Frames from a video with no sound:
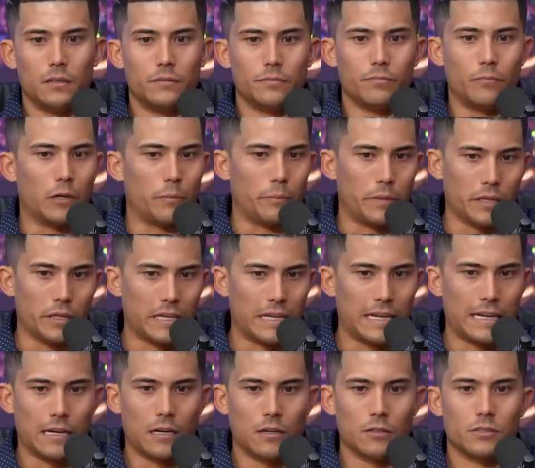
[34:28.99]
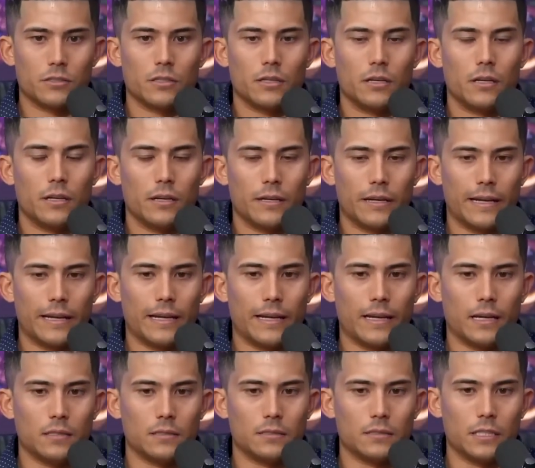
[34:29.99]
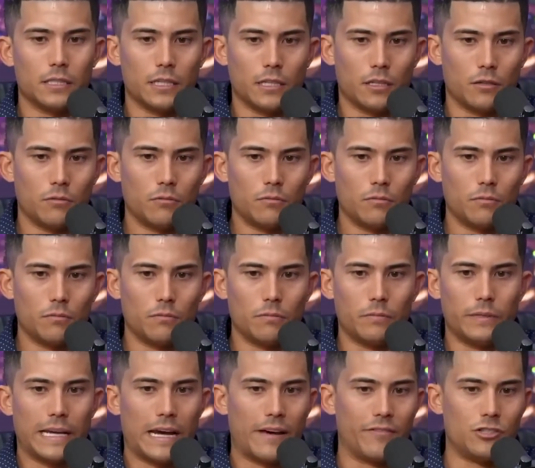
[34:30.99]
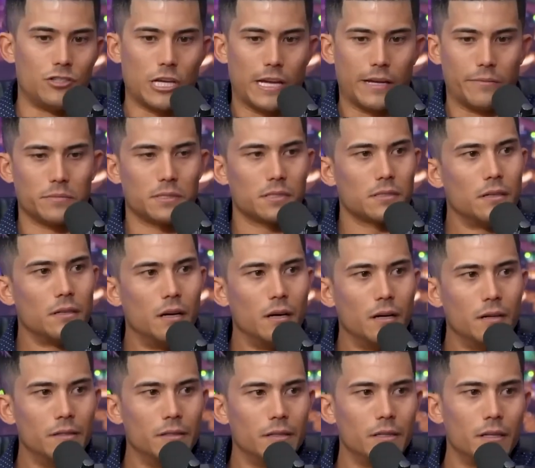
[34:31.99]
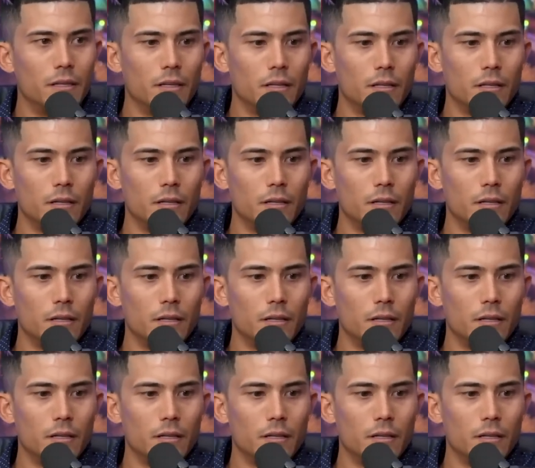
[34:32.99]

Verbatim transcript: we're millionaires, and, you know, we have James. Mm-hmm.